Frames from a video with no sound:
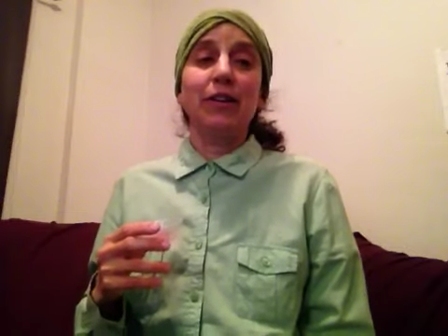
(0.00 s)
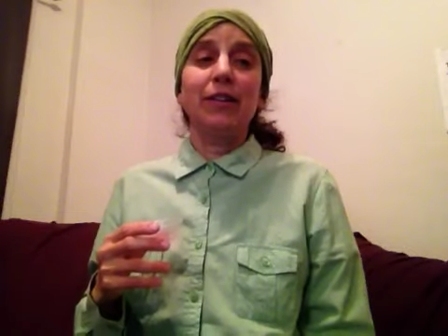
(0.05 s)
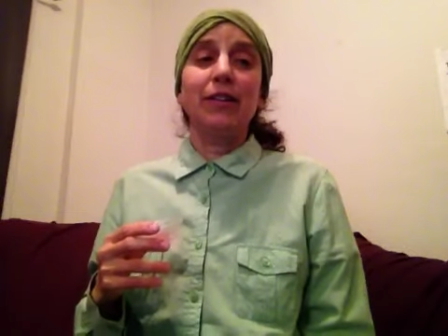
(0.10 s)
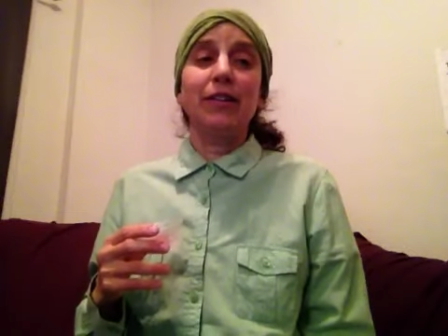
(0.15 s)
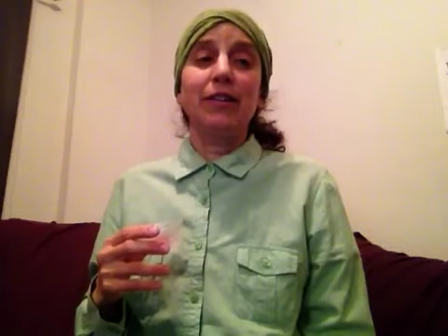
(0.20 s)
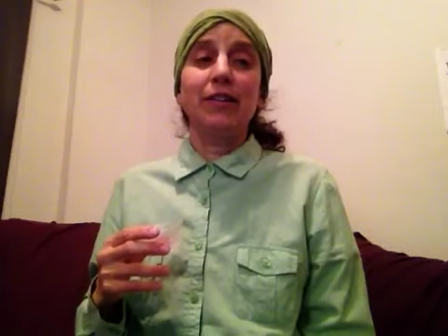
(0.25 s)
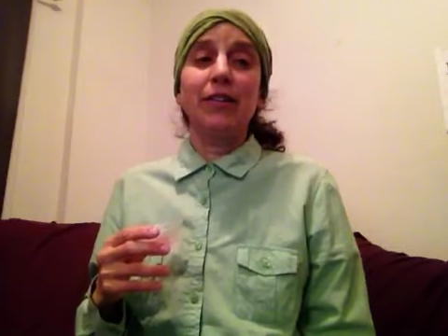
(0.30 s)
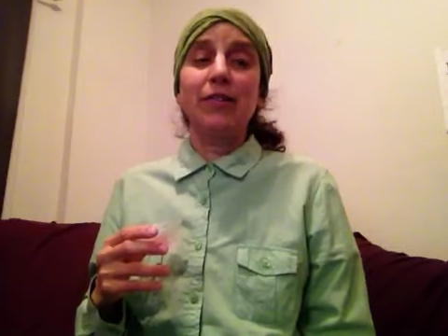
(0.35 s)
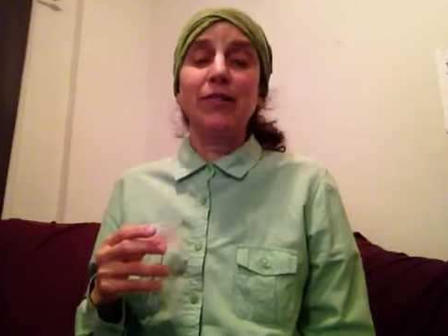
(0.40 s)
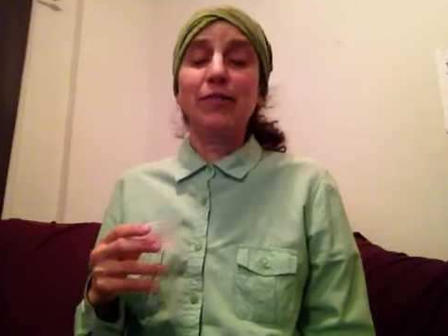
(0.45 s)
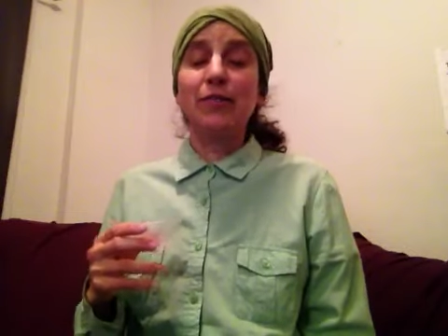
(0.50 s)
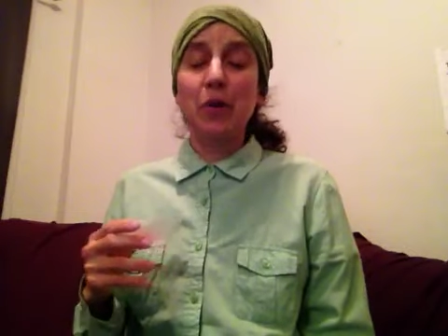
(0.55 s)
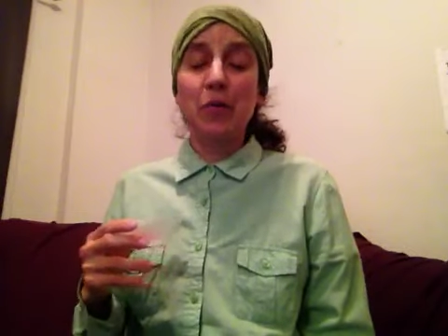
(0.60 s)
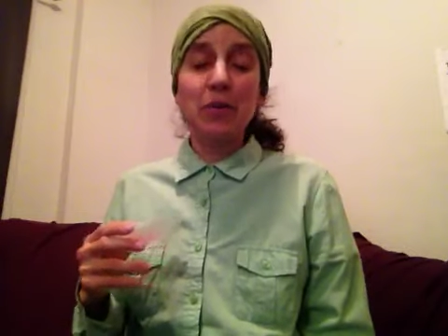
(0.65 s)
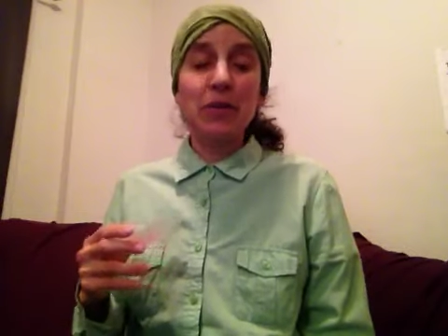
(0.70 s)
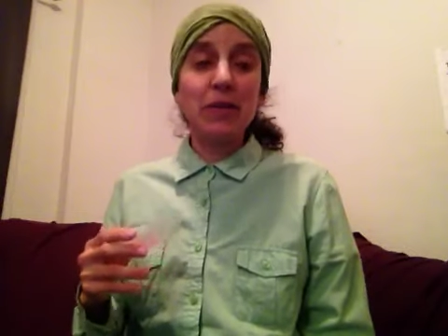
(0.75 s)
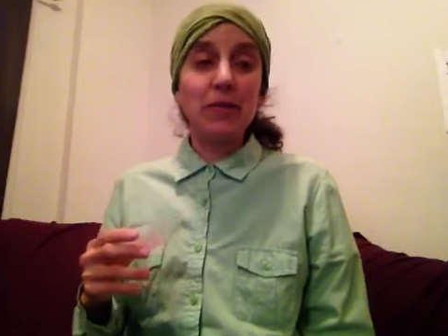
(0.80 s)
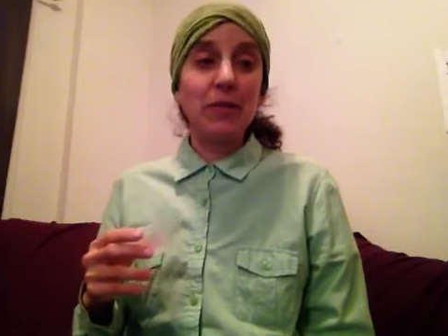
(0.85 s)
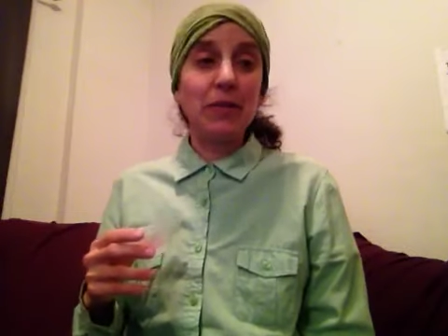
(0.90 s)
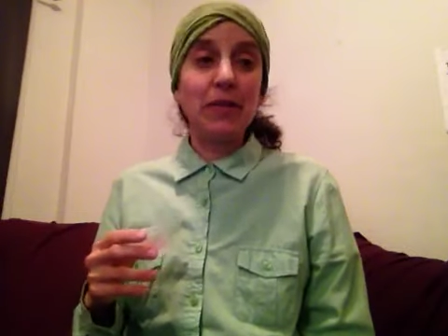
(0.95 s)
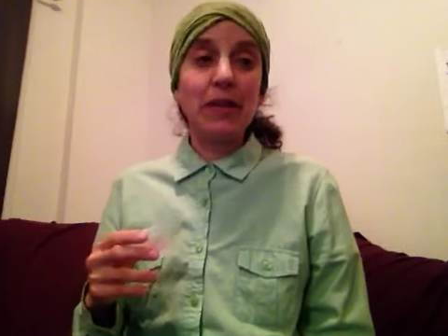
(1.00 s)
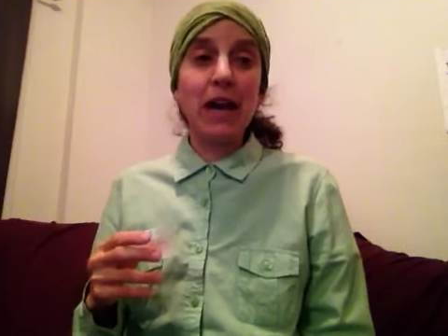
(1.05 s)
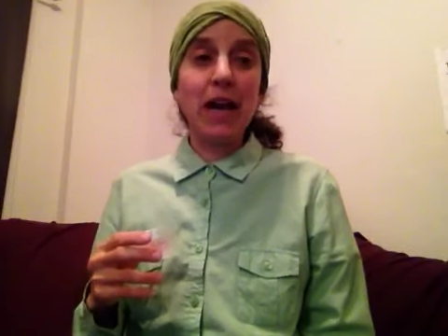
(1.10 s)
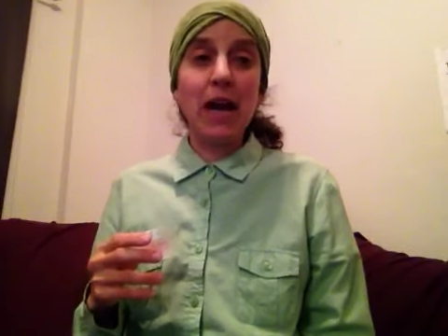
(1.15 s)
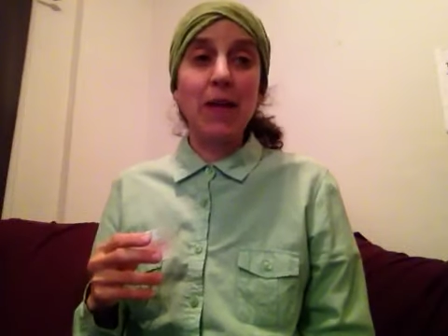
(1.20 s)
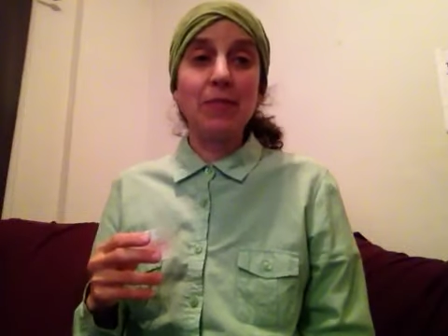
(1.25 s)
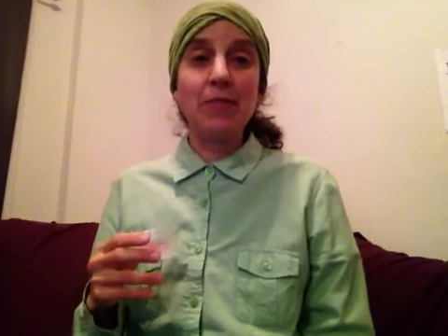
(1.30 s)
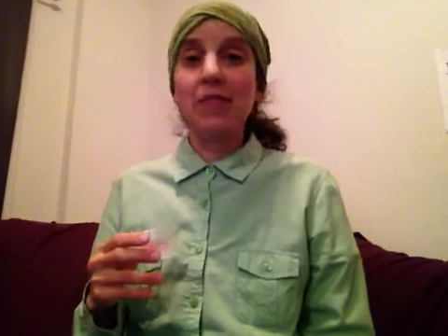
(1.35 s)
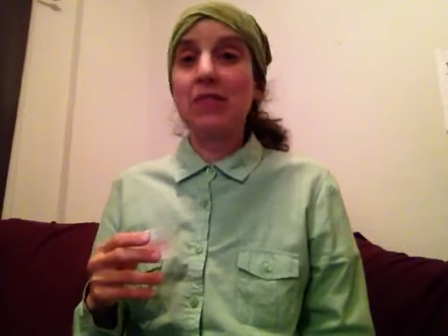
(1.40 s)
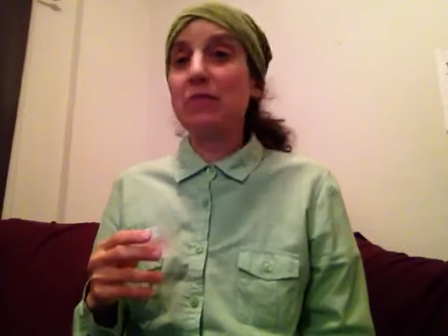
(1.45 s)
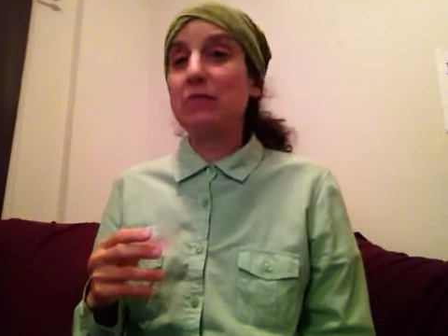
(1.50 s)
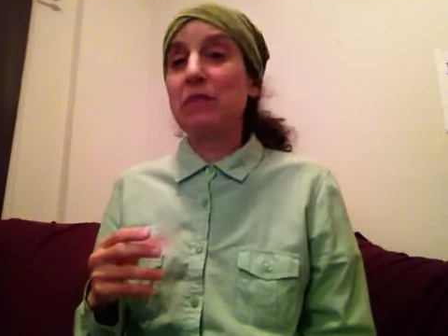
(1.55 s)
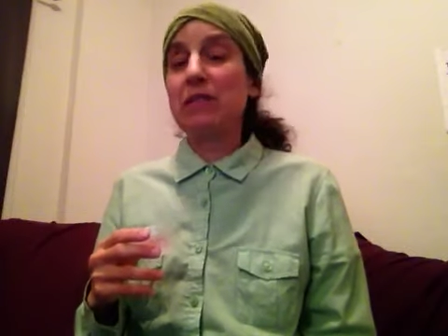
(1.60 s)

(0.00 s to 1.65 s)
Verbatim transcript: You know, there's so many different types. There's